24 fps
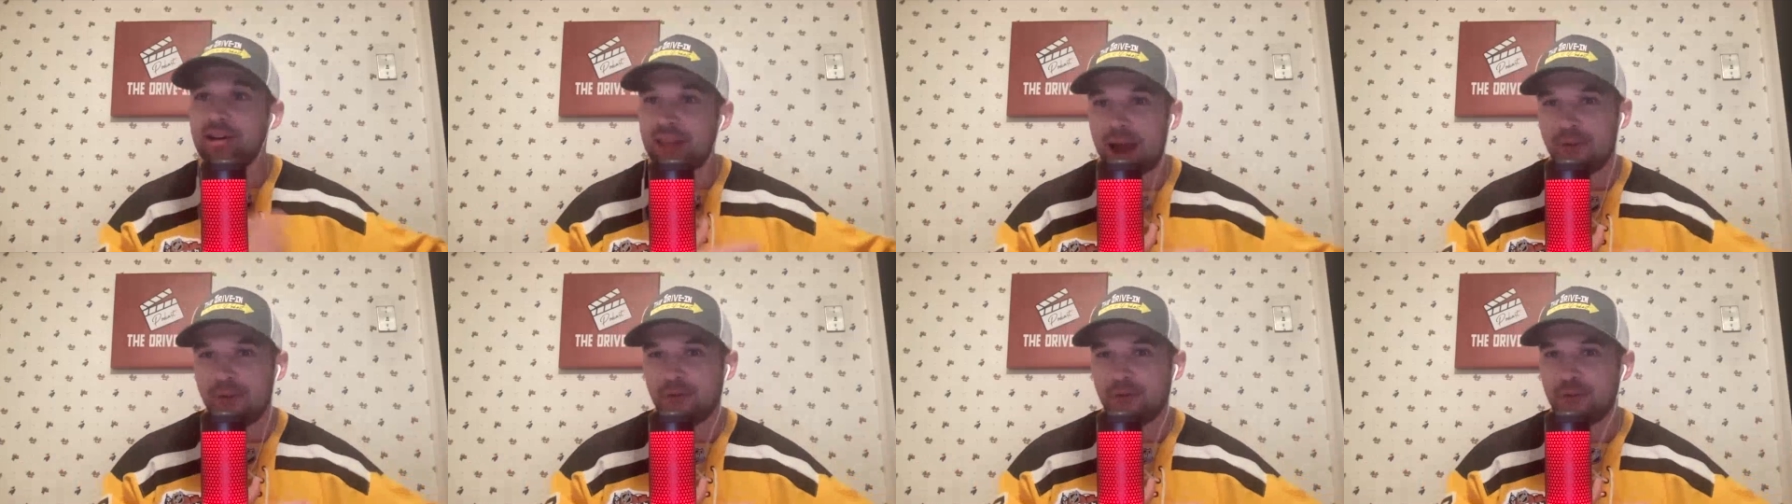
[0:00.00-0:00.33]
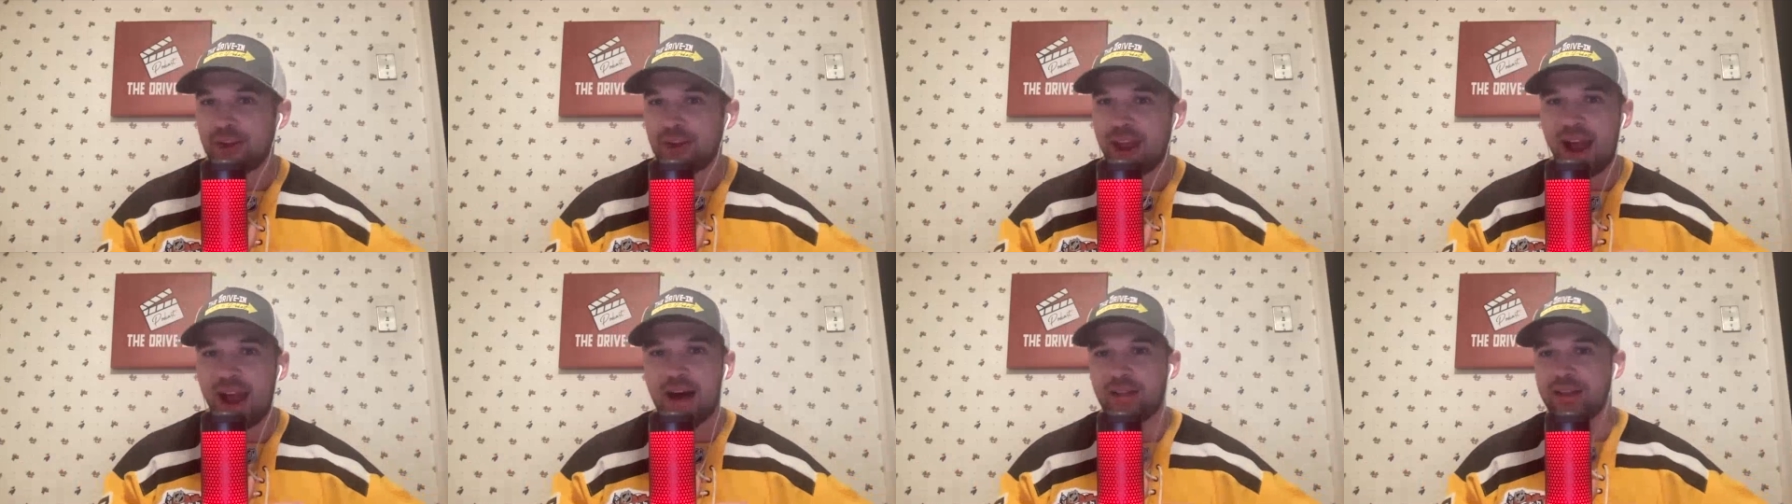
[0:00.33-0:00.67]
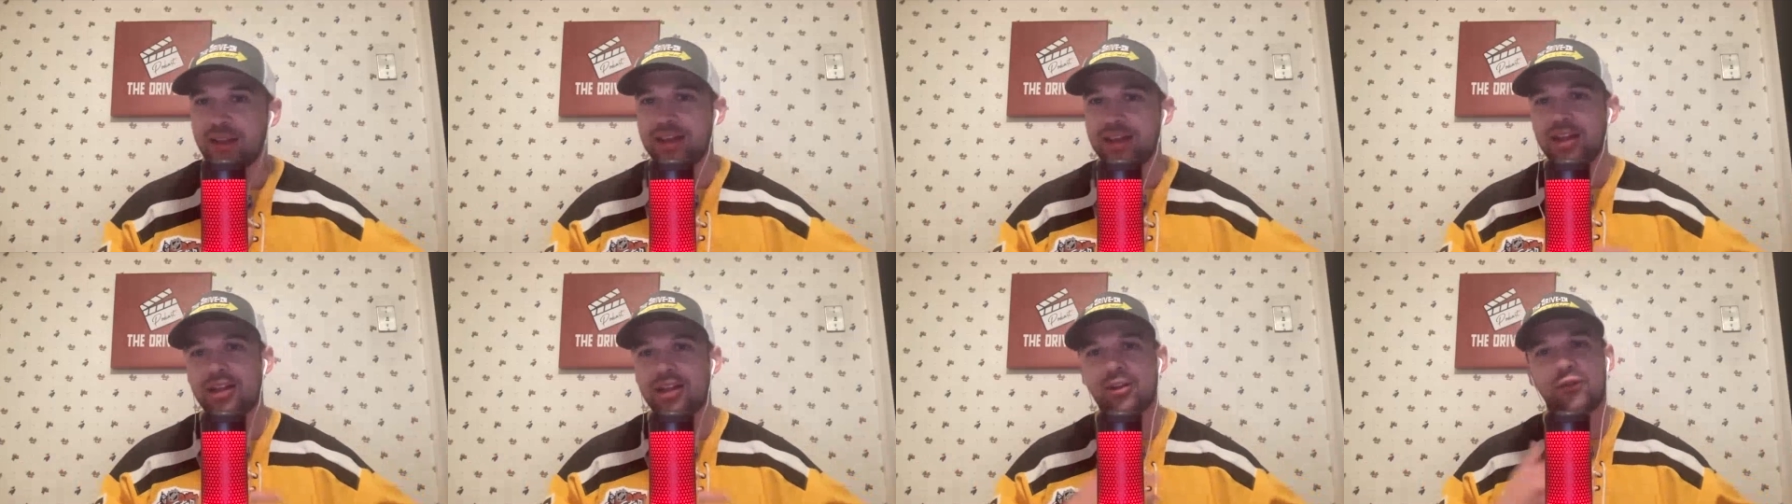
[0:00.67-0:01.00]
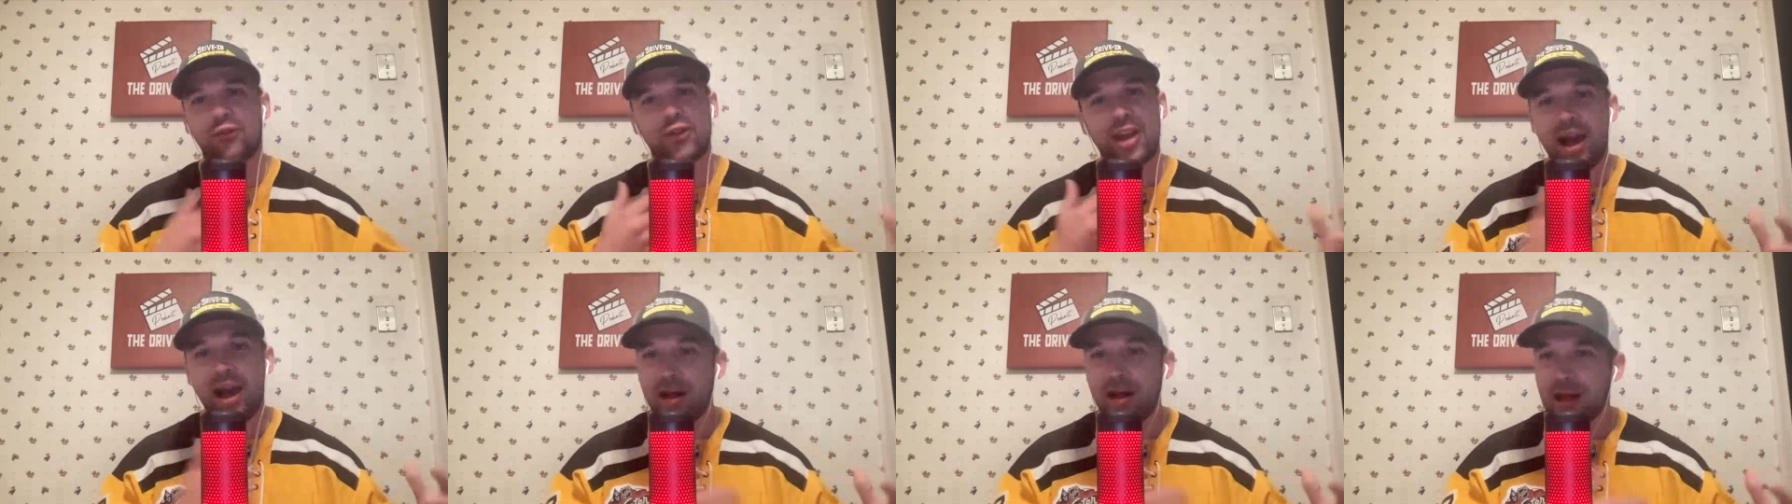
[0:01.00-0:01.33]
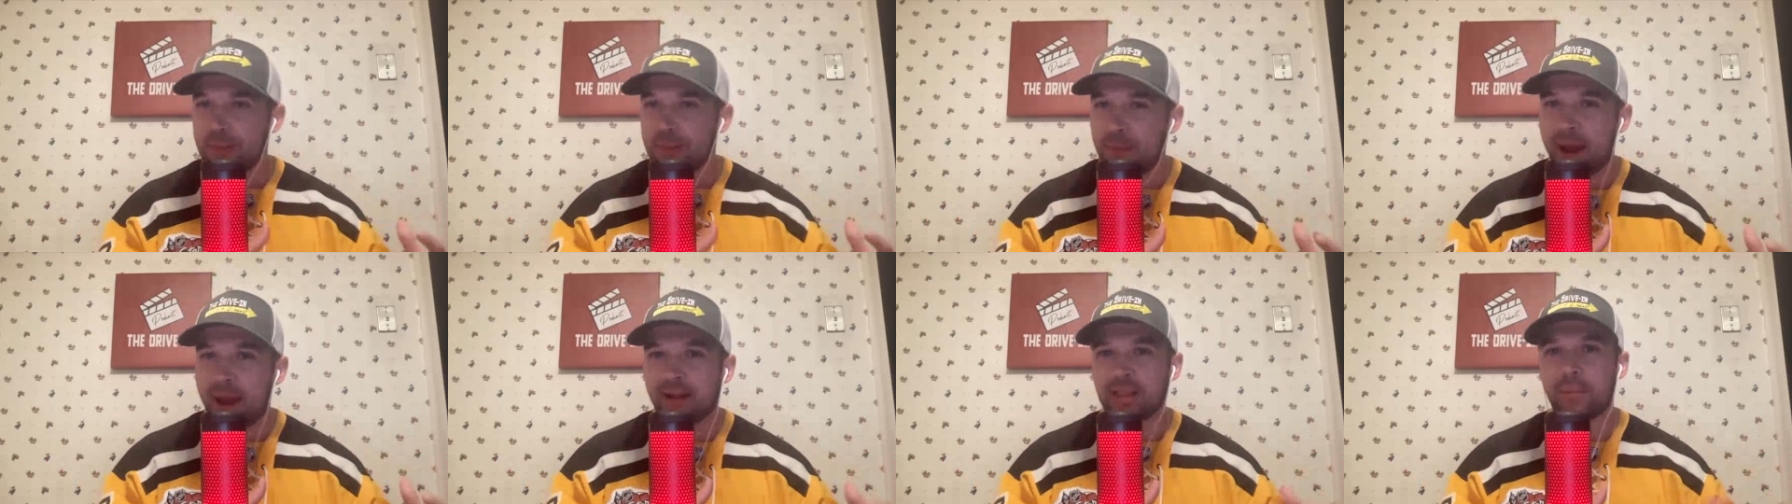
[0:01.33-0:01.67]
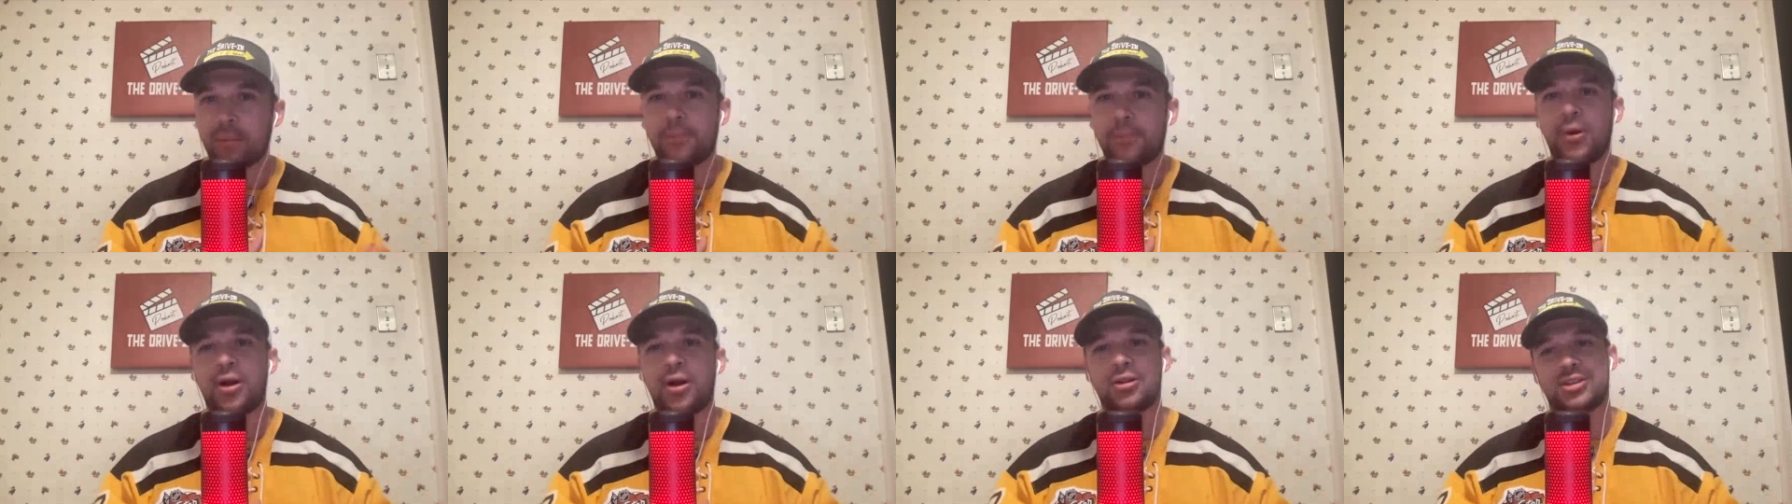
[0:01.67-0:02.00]
that finale. Uh, the finale packed
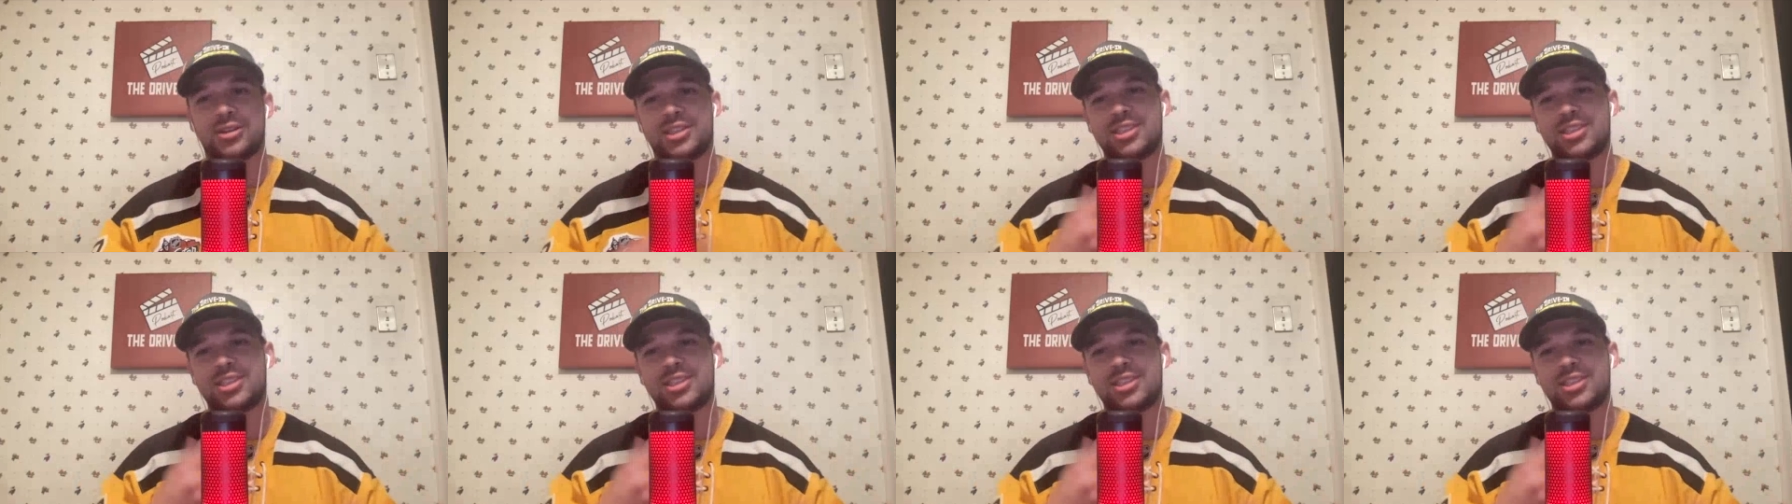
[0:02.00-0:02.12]
the punch.